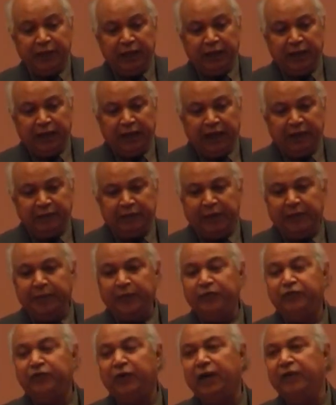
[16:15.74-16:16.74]
and
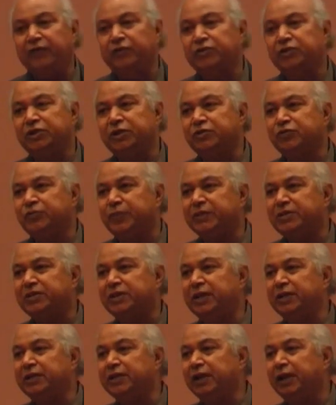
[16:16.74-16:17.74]
maybe 5 or
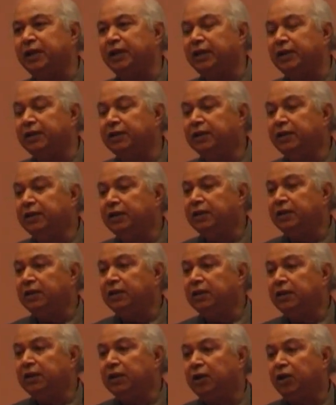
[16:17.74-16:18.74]
6% in
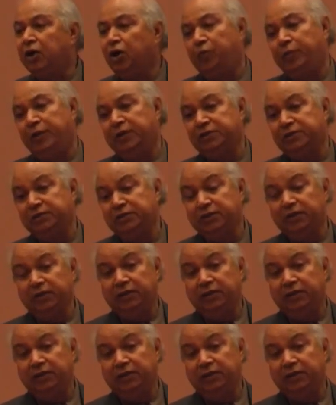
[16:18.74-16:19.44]
commerce.